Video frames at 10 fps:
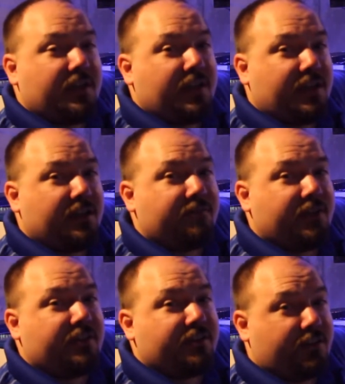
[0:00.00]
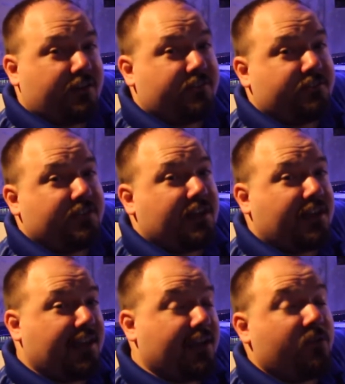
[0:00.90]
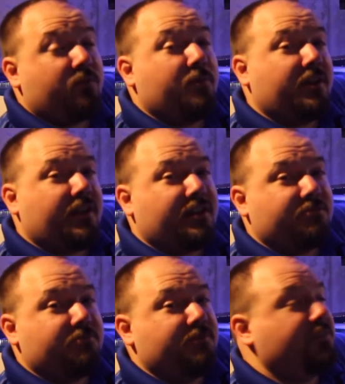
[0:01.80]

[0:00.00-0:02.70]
AI Vega colors that I had over my last reef